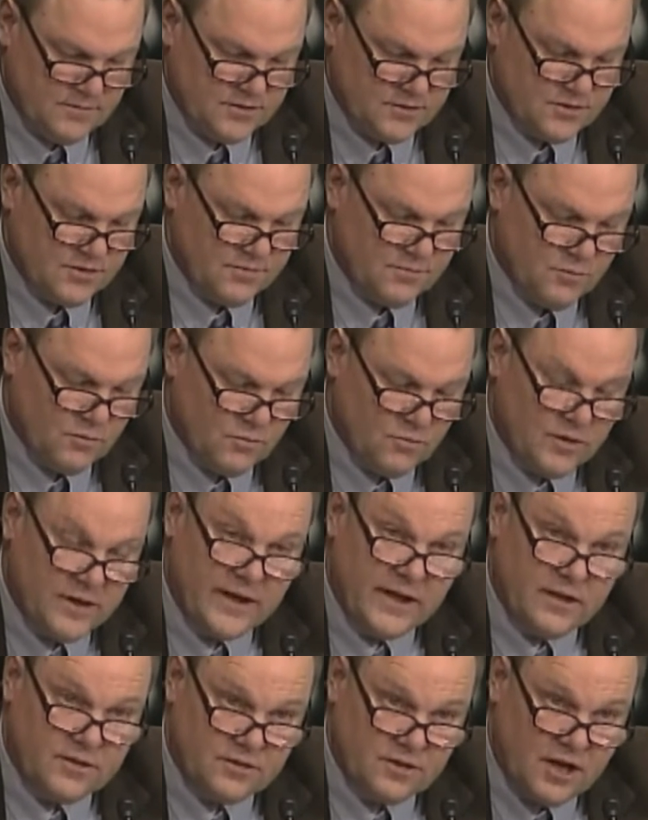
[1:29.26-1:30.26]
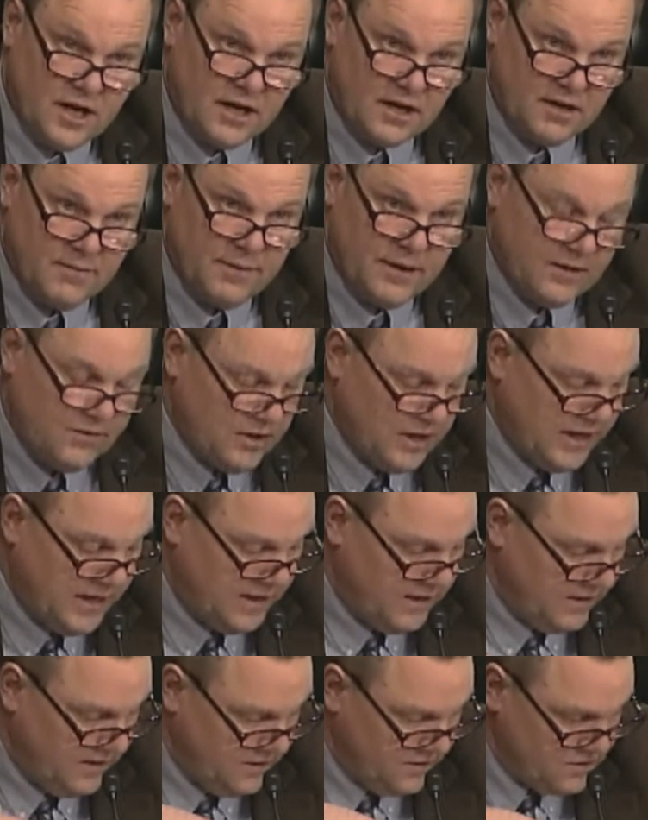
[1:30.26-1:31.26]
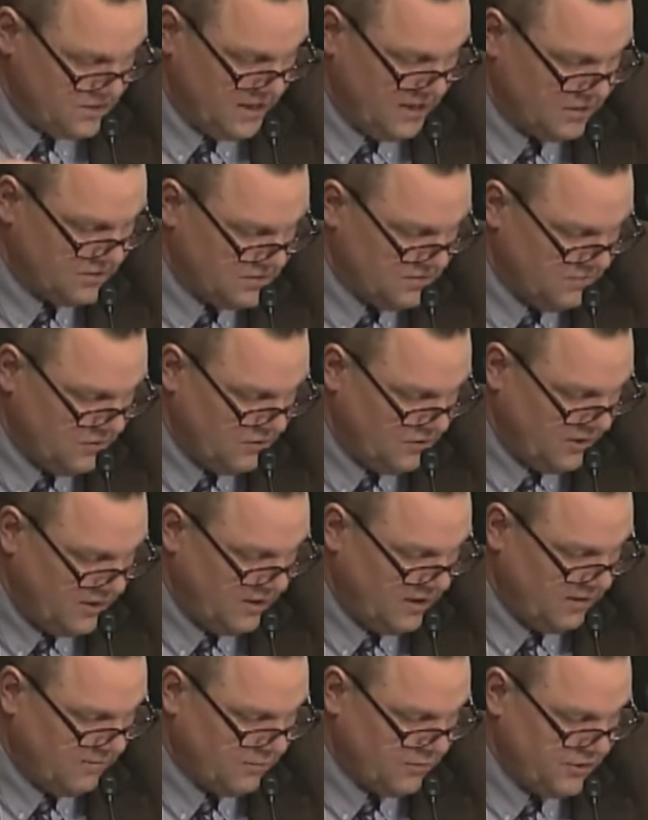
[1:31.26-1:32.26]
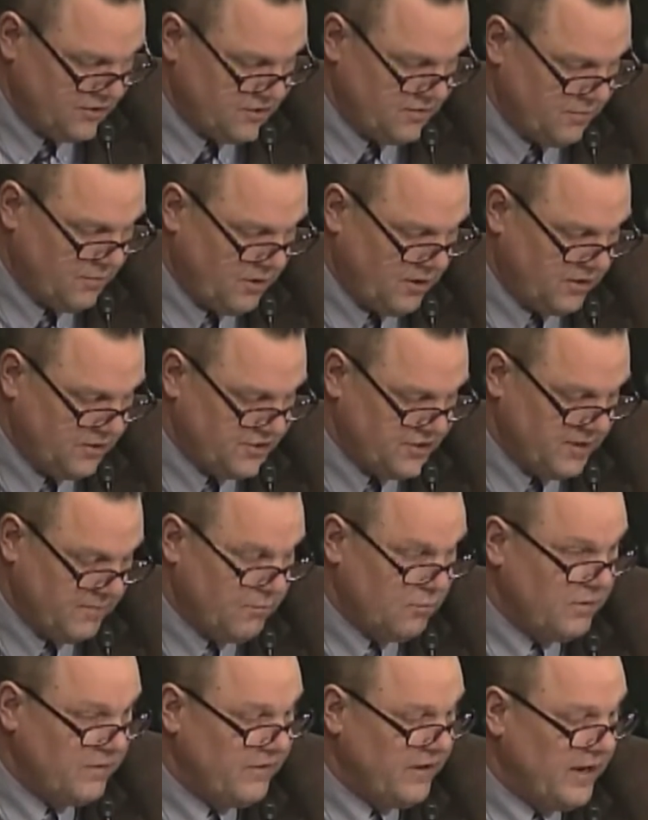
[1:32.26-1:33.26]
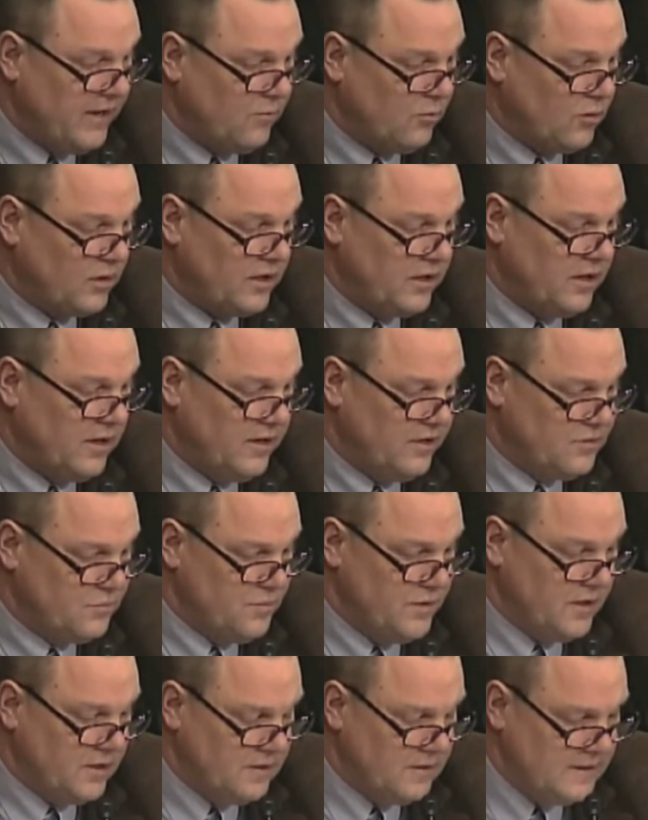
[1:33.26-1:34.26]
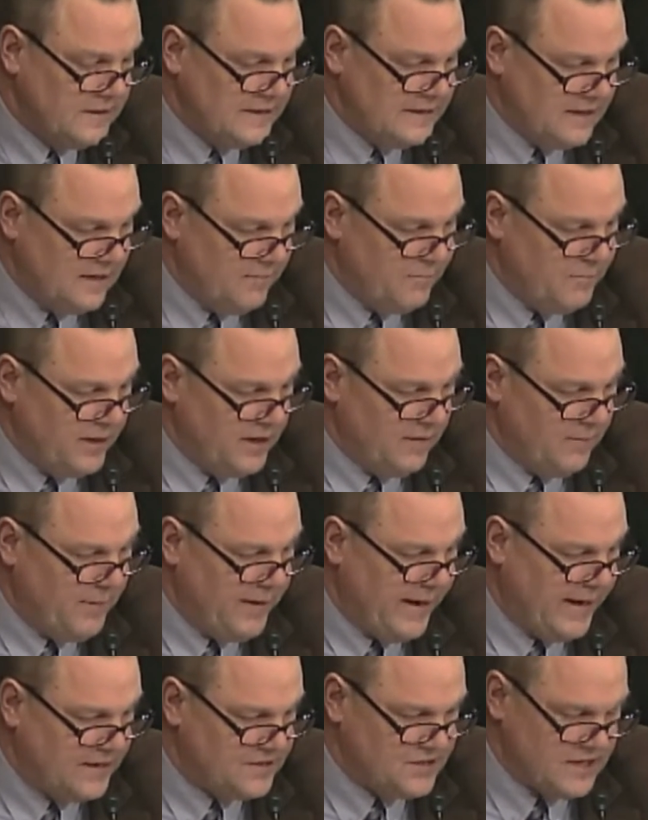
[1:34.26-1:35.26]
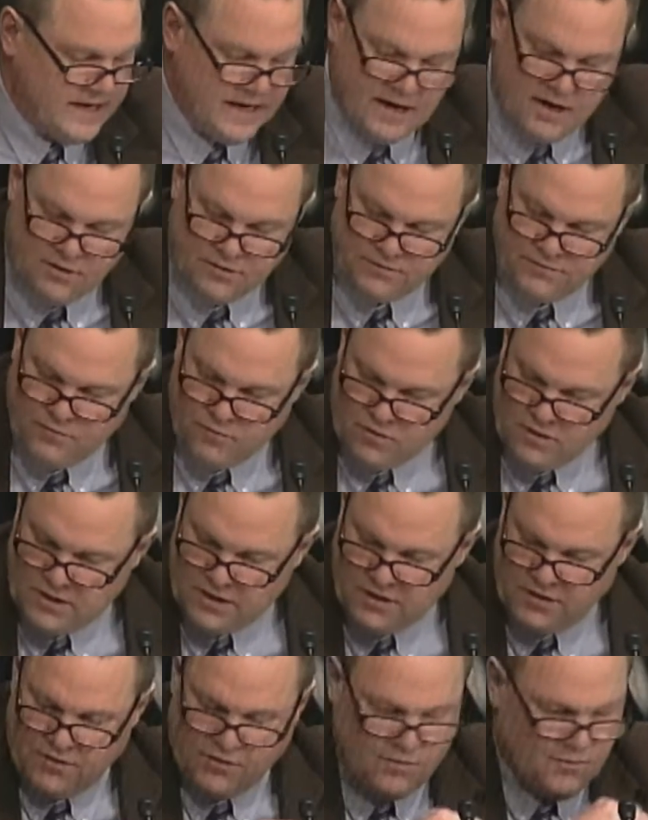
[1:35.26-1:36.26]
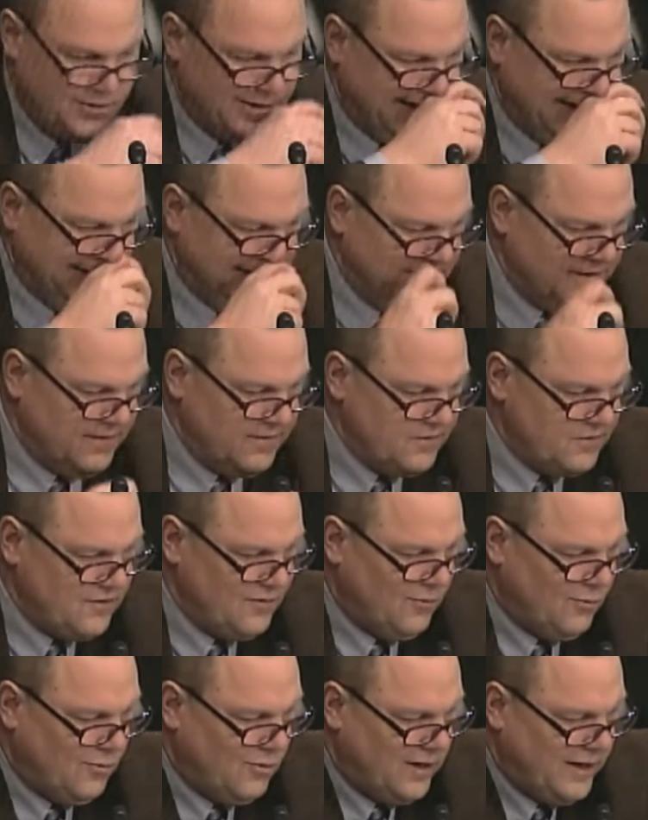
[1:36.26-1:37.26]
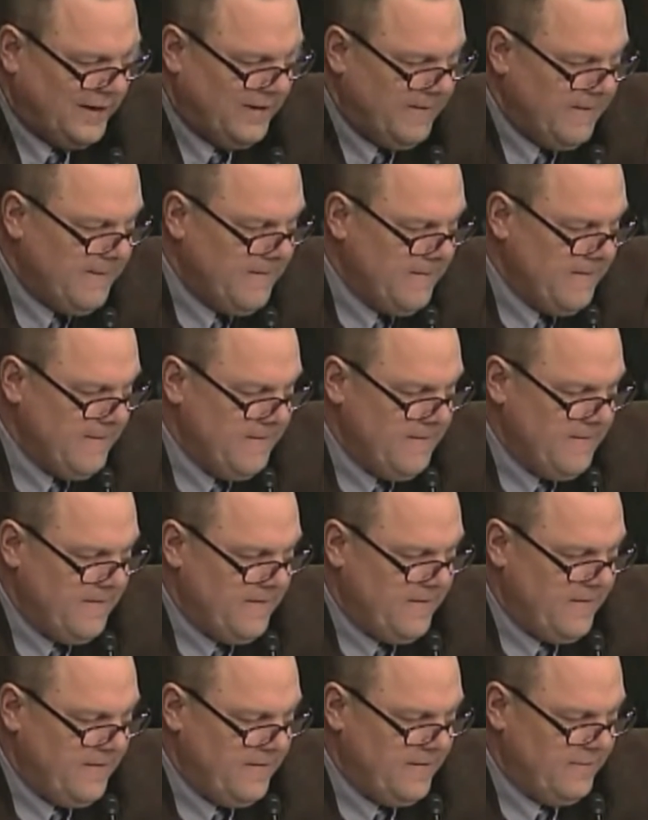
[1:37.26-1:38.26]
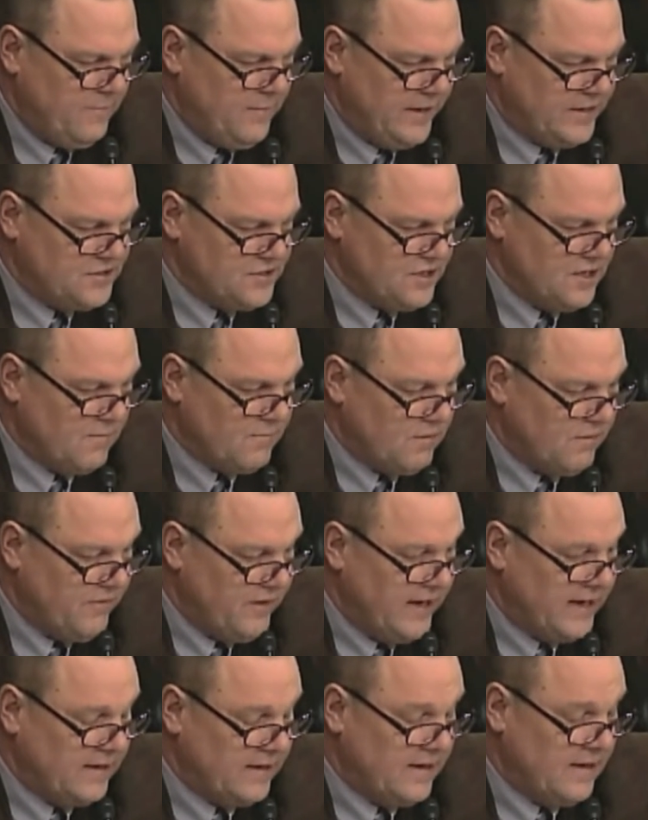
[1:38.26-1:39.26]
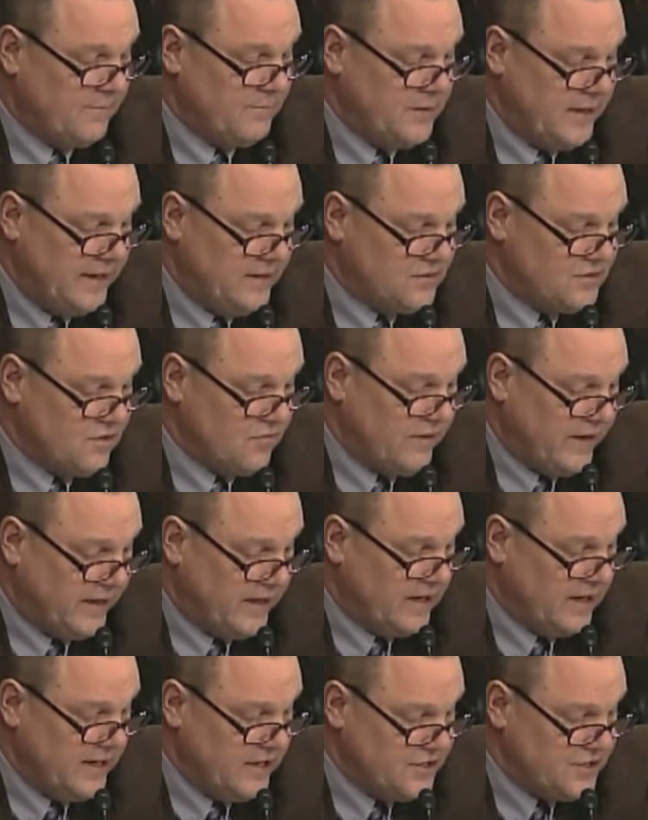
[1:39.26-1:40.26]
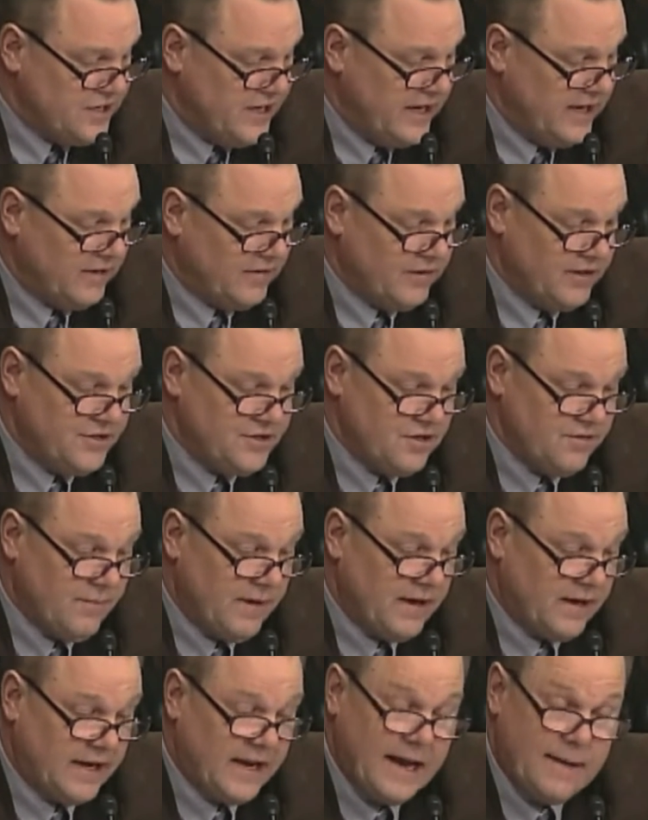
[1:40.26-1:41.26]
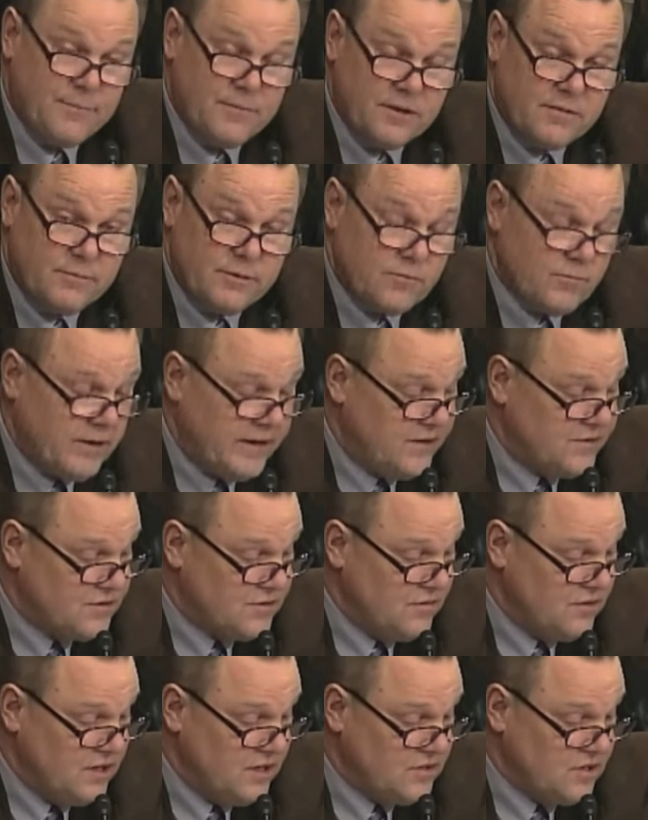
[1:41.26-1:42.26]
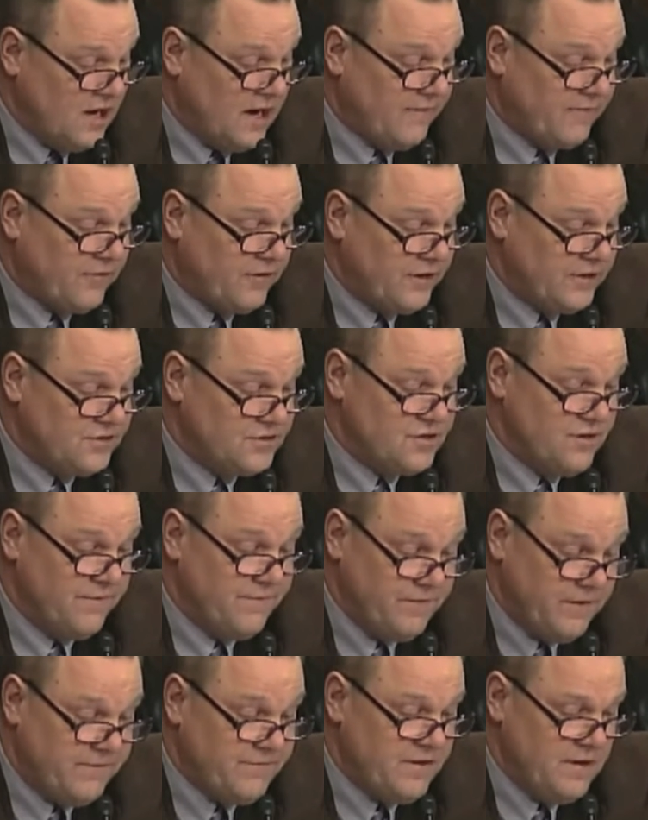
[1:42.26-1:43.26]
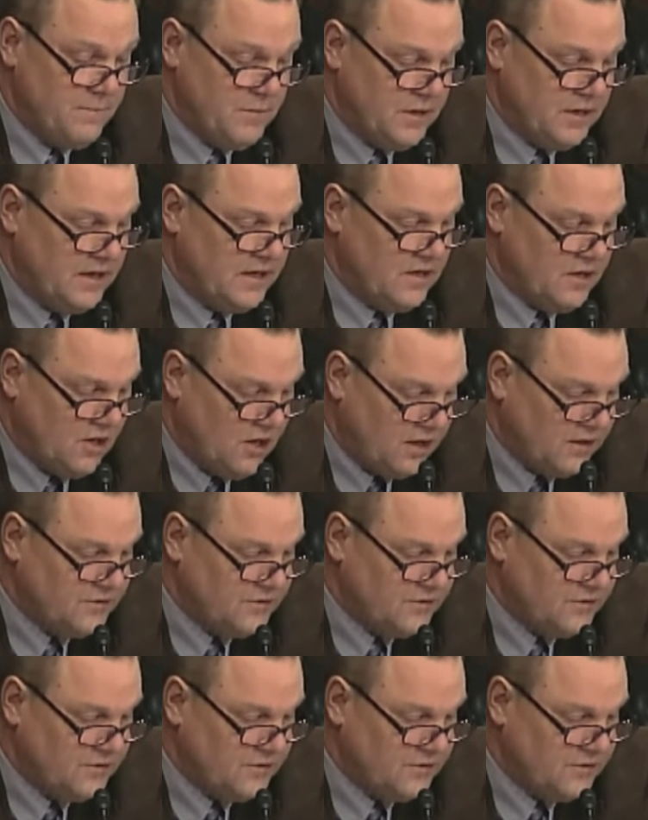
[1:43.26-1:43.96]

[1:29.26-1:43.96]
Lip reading: Mr. Waddell talked about that in his testimony, and I appreciate the partnership we've had working on this bill. A bill that passed the House 420 to 1. It makes a number of updates to Regulation A, increasing the amount of capital that can be raised through these offerings to $50 million,